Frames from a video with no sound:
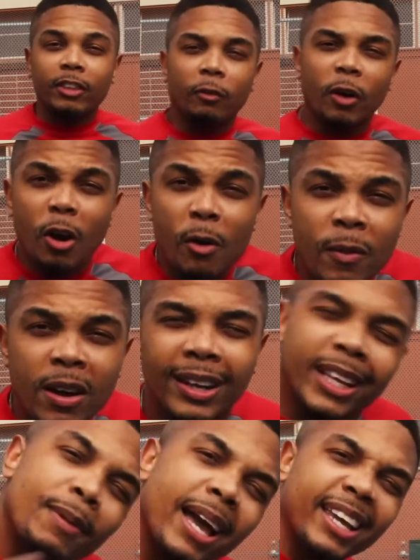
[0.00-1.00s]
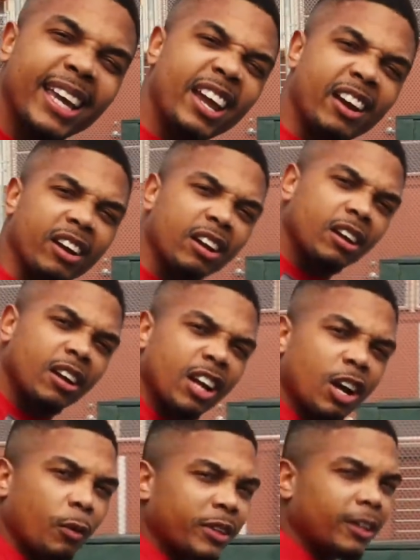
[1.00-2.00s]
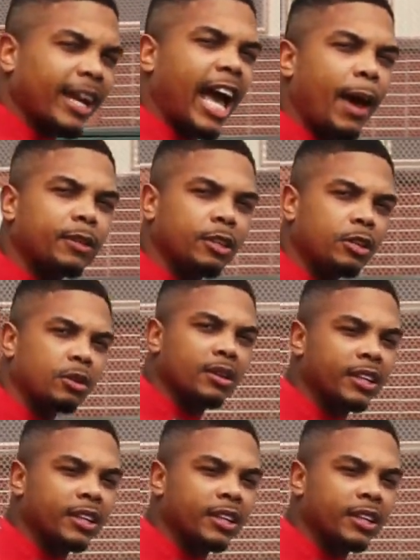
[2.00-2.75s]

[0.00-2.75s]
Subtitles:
the room? Get back in here. We still got abs to do.